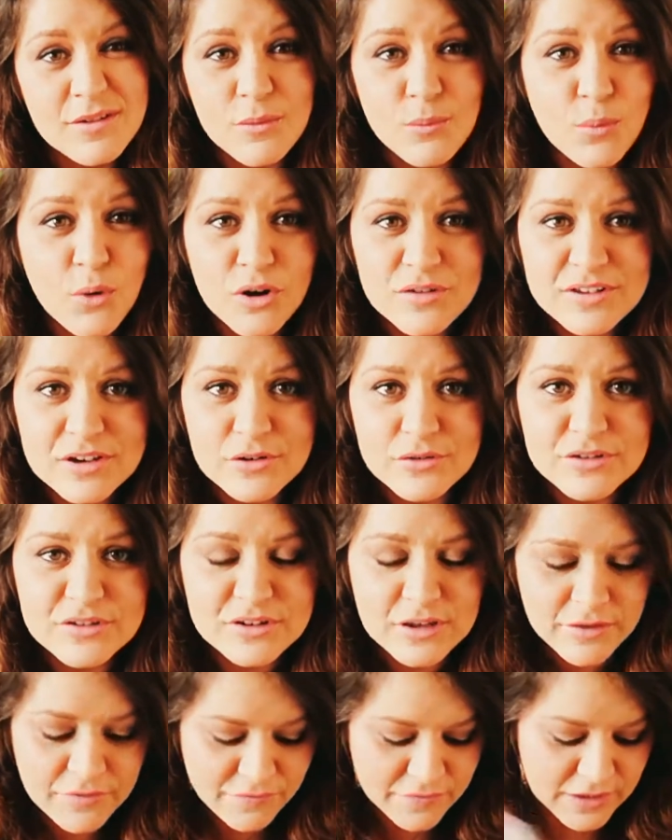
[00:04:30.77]
wadding or
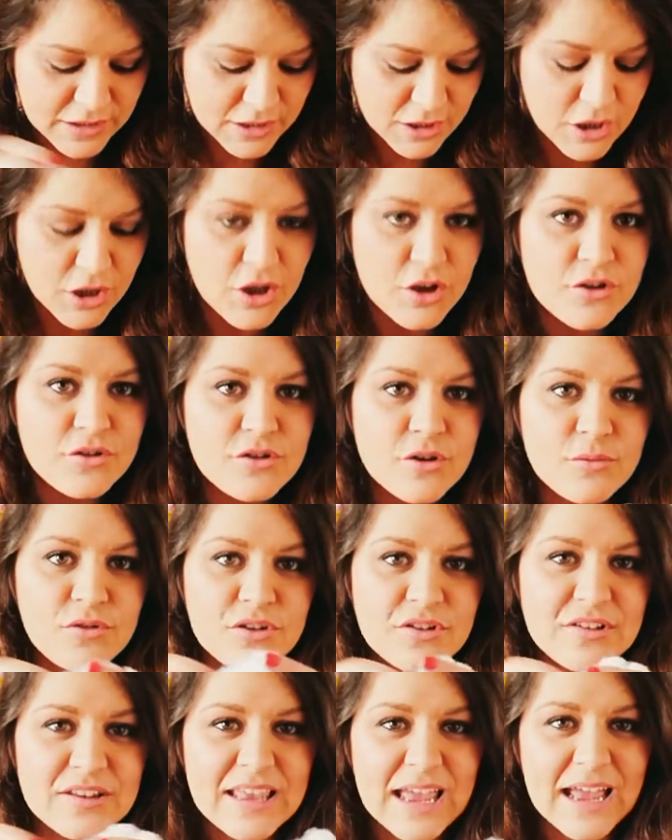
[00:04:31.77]
stuffing. So
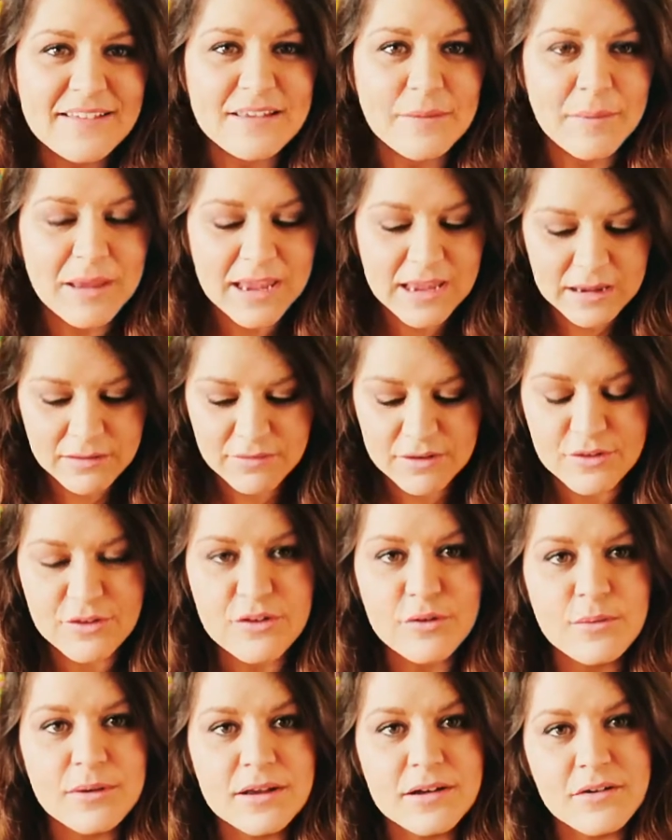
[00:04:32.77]
just to get some air into it,